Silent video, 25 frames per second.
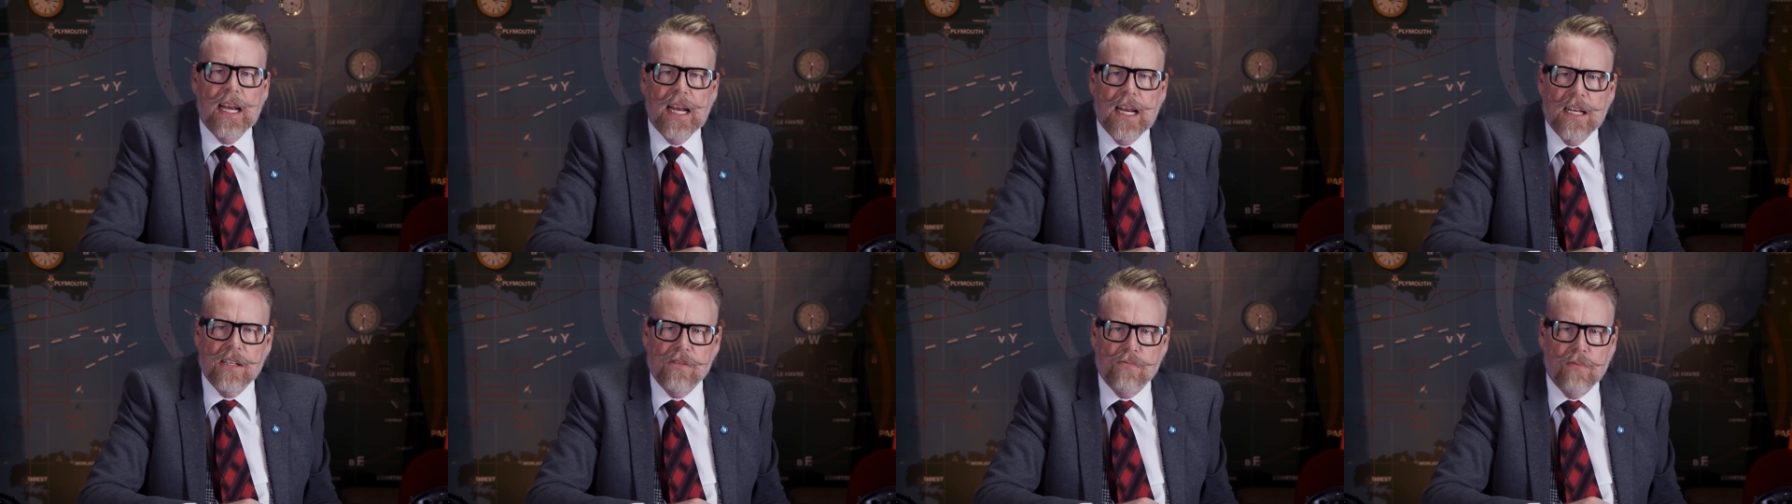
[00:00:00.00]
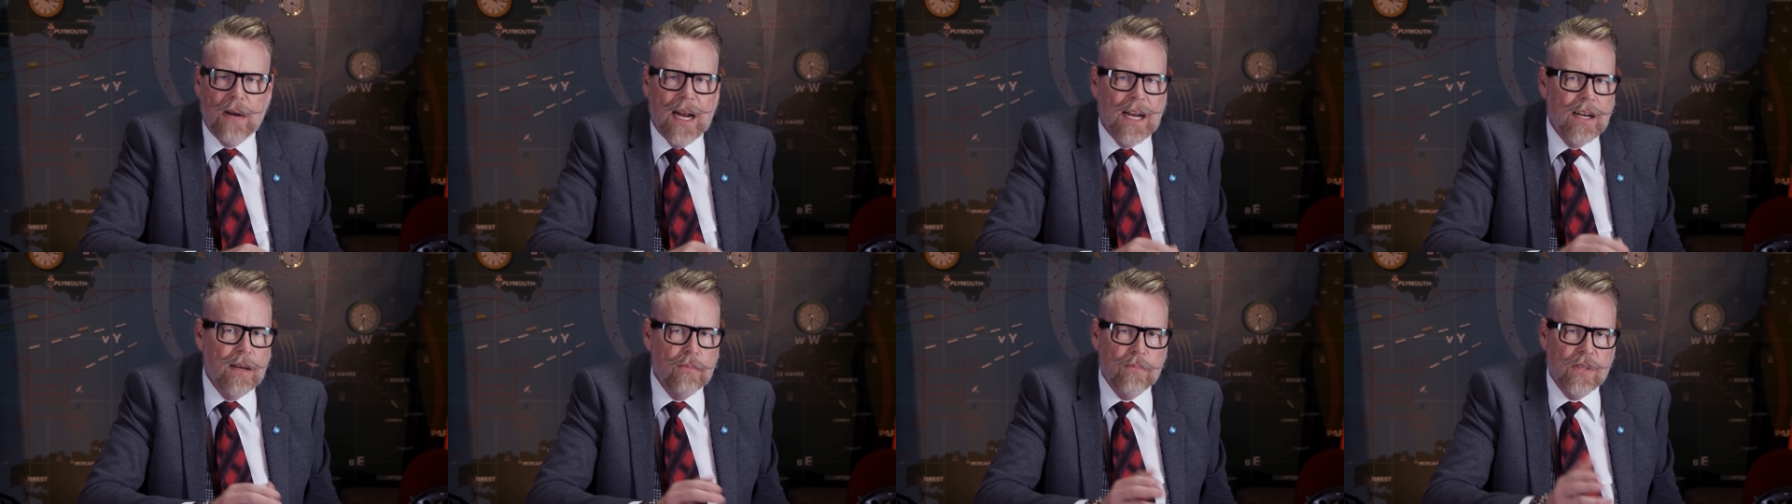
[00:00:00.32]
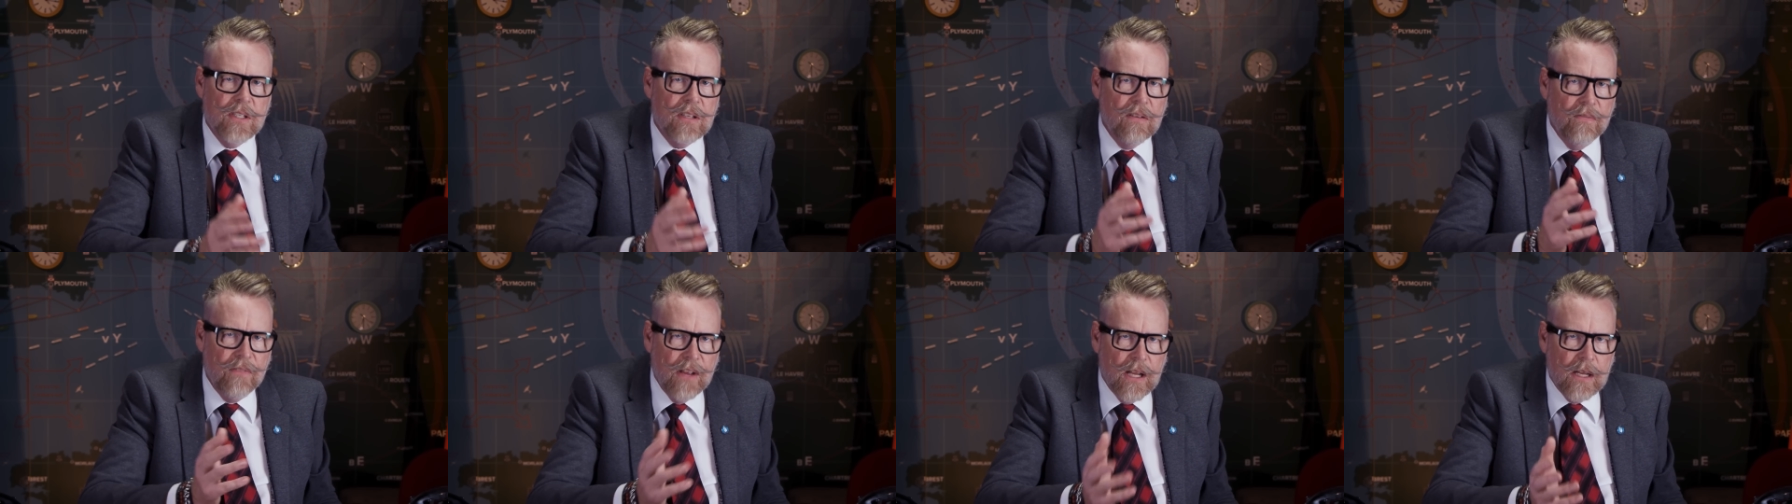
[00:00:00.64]
against random
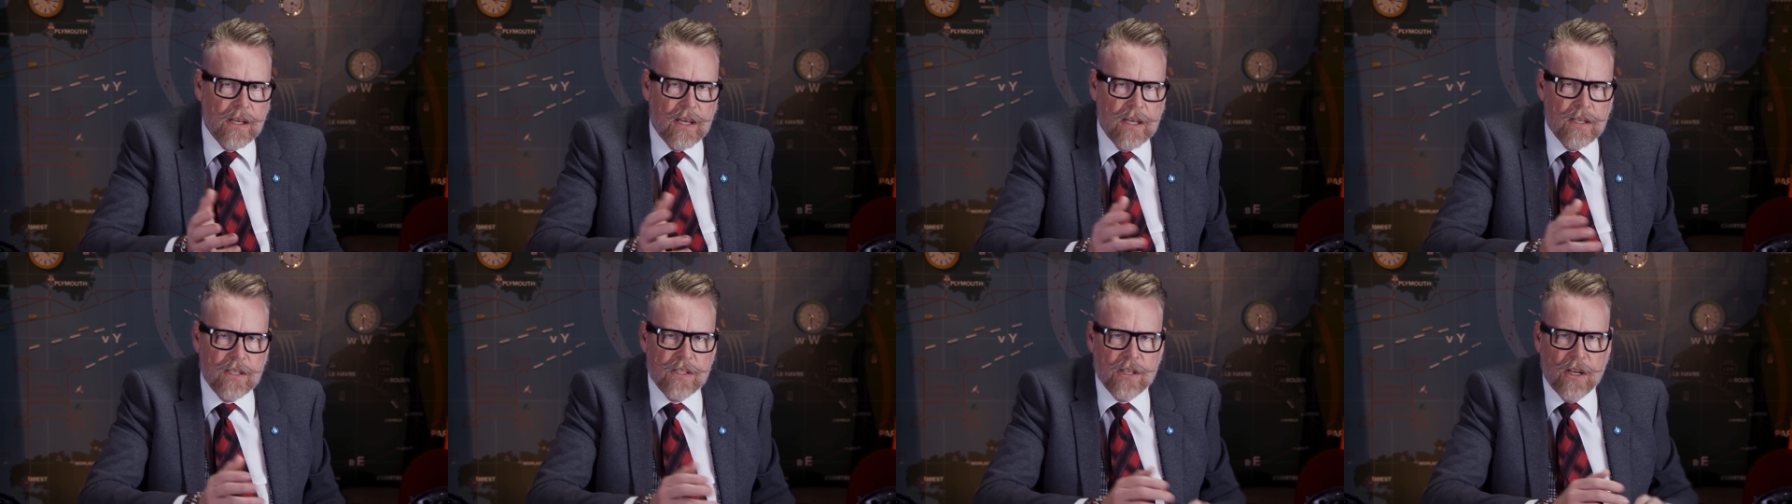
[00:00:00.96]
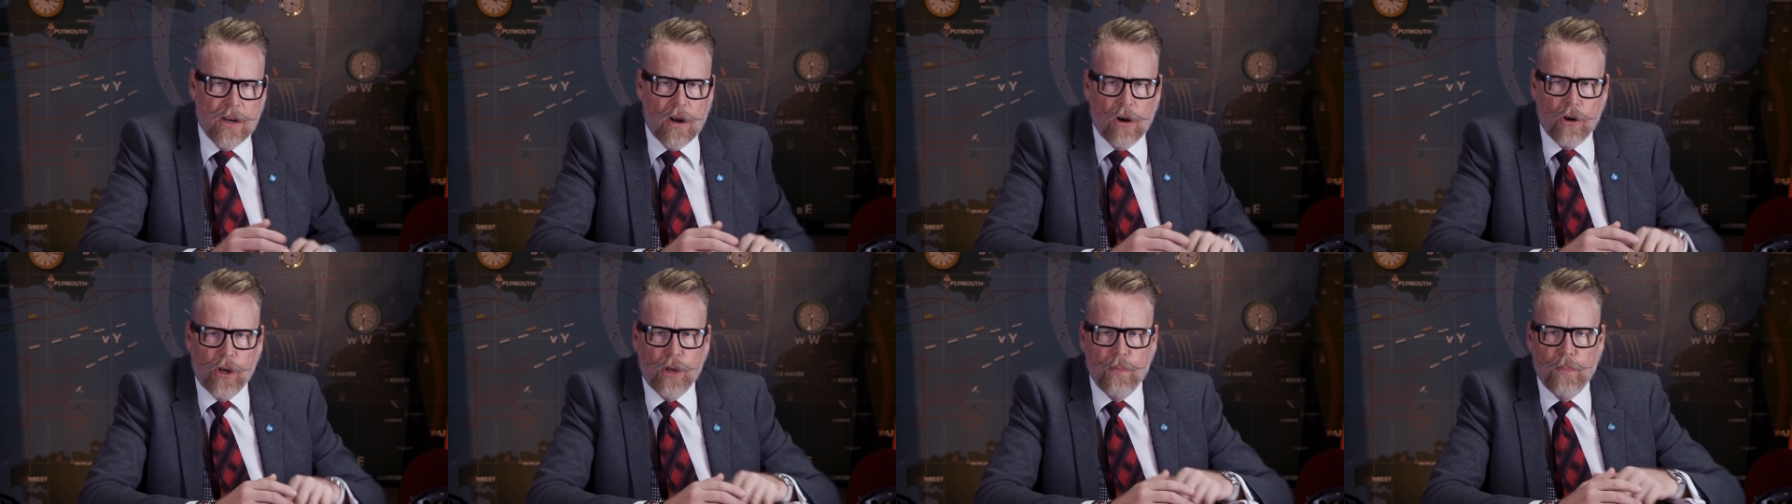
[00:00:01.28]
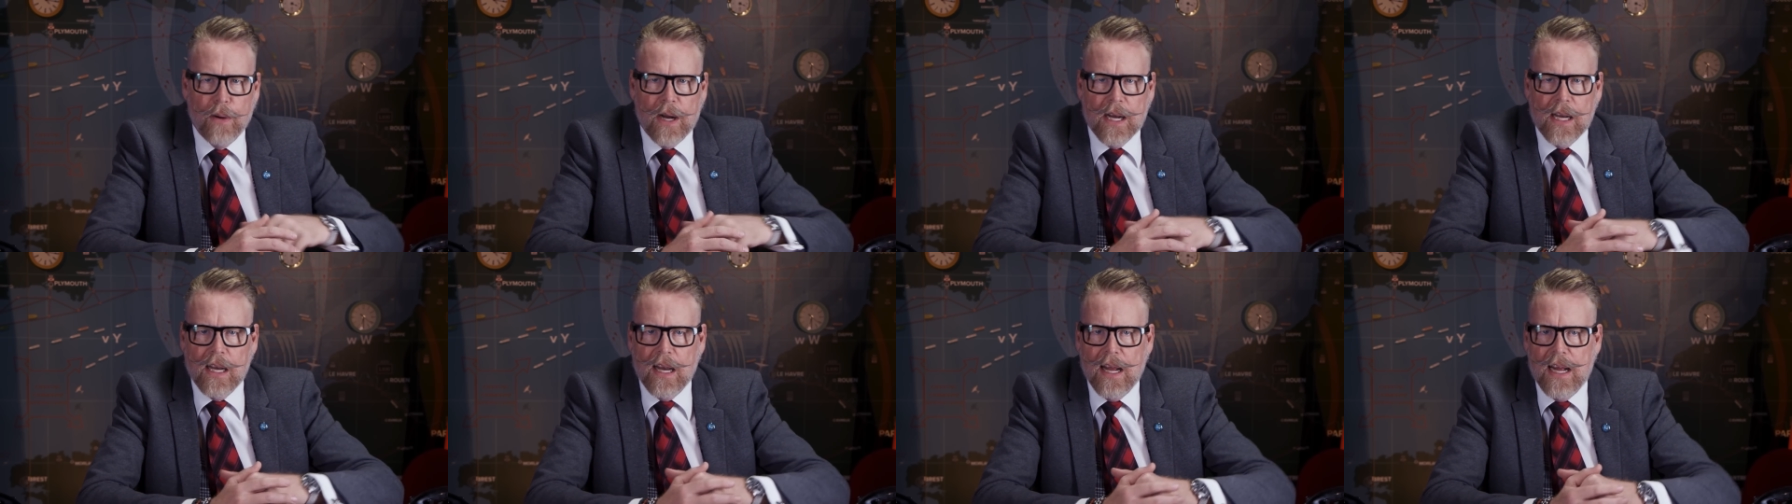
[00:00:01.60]
civilians in
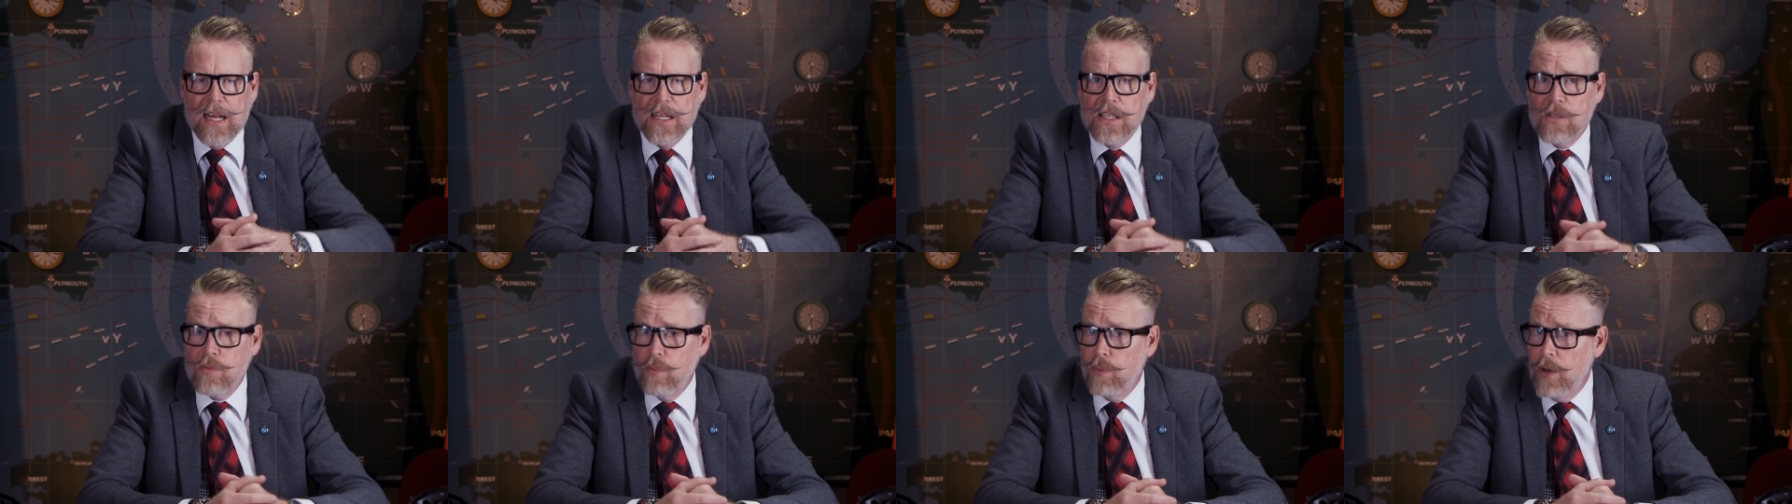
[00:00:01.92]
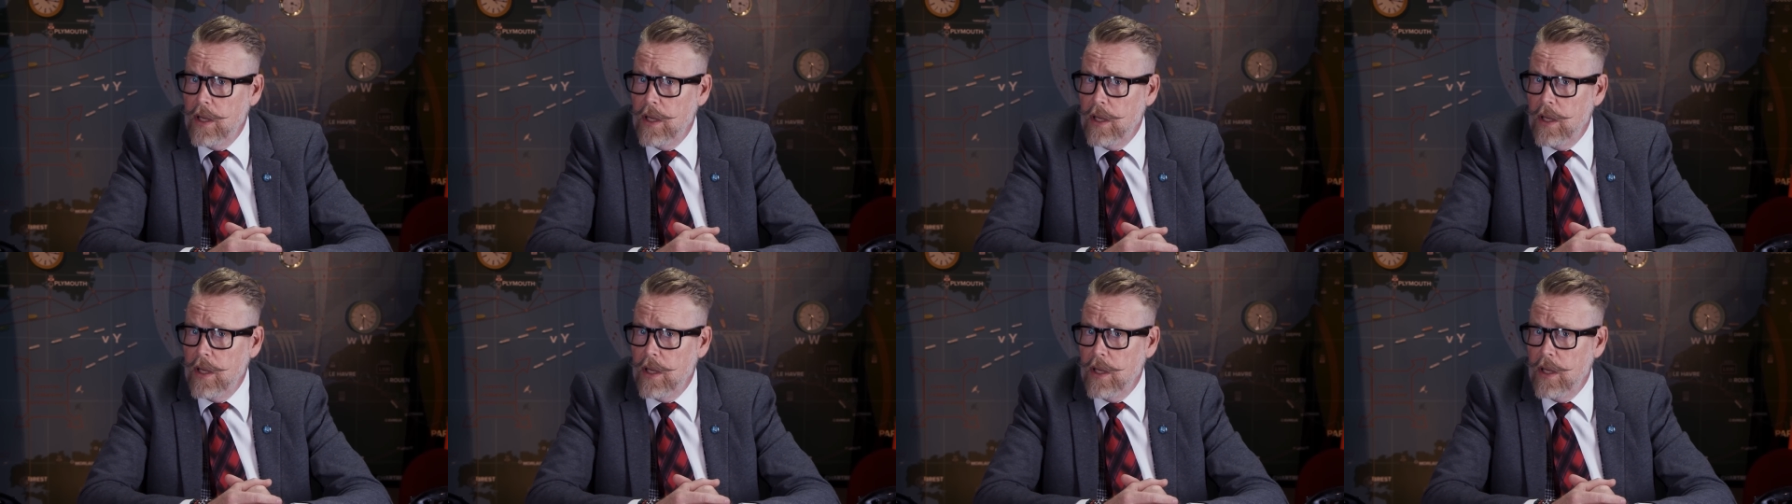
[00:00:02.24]
occupied lands